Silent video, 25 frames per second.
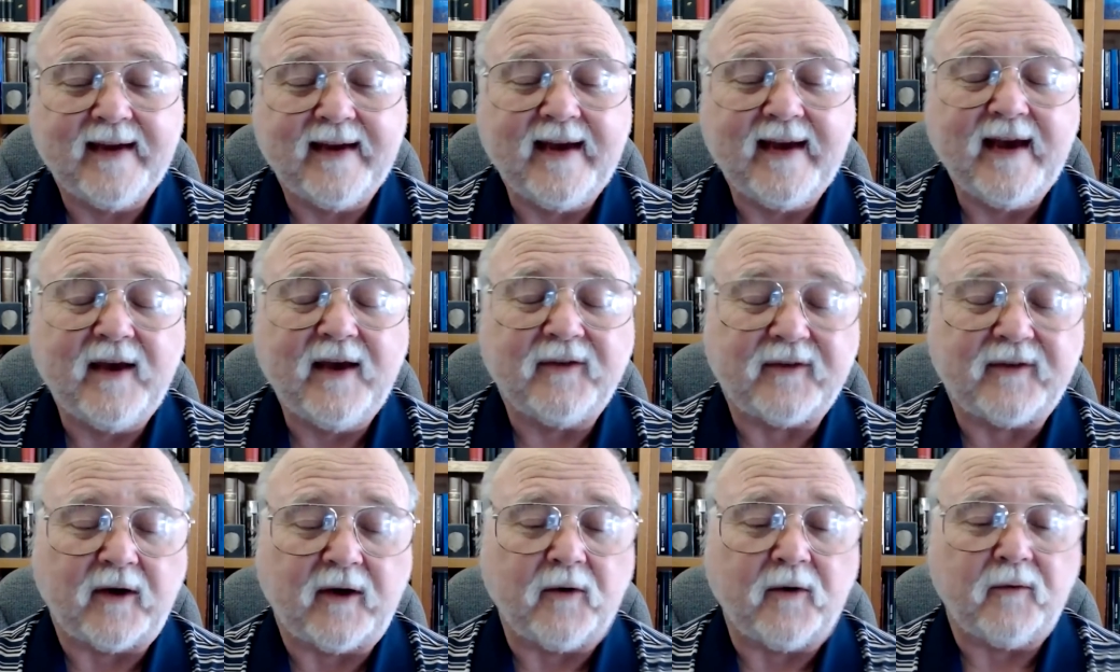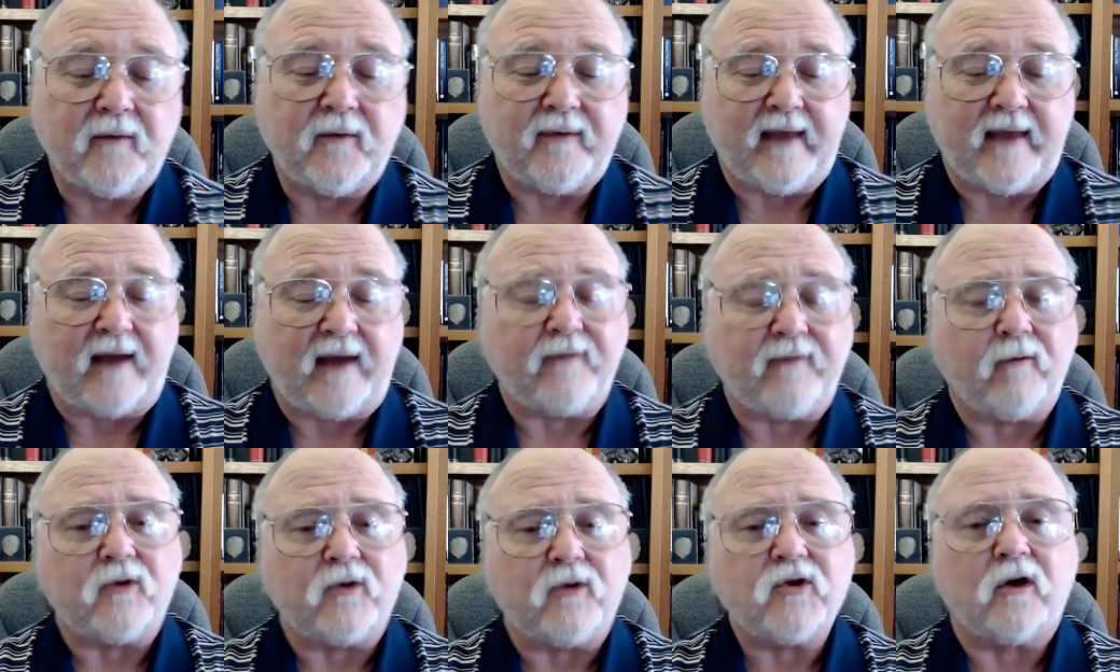So
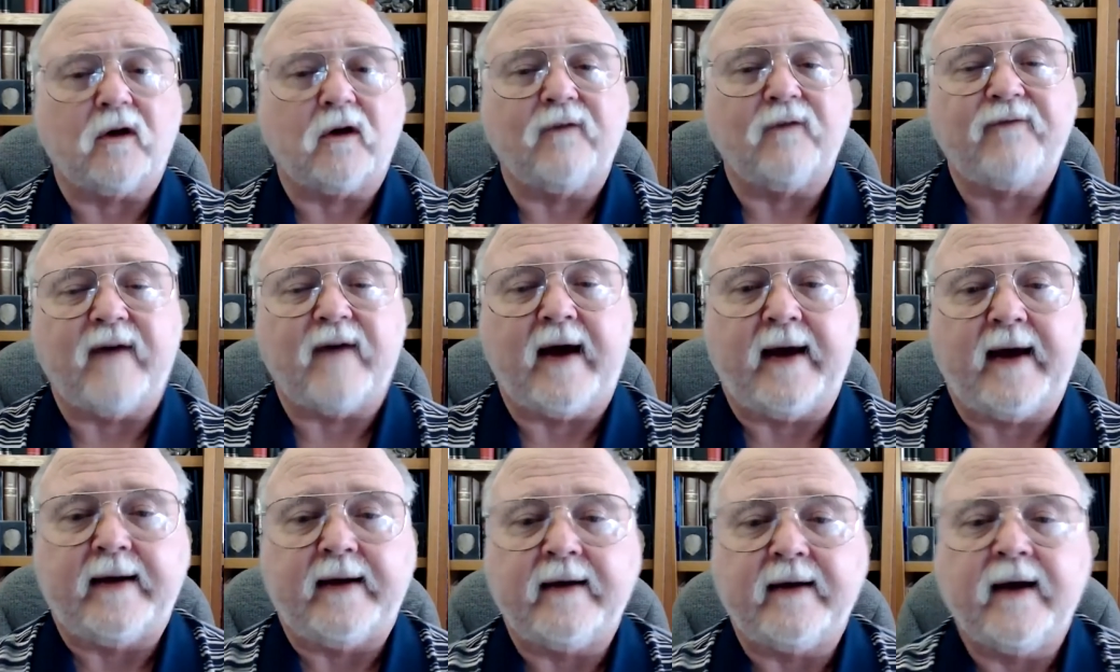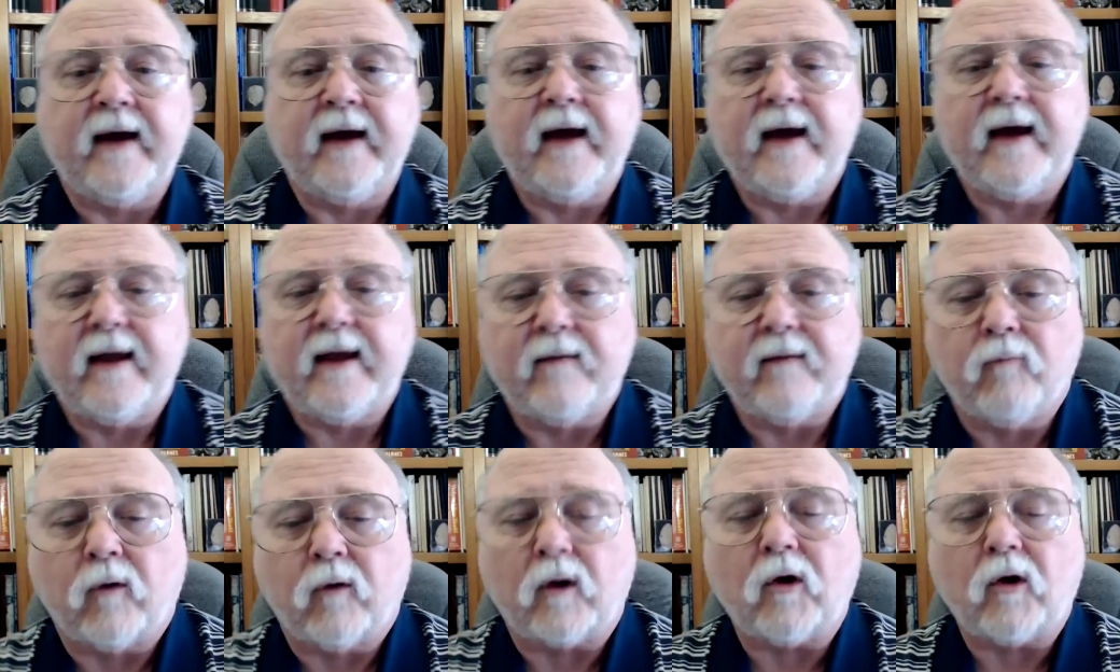that's what you're going to find. We're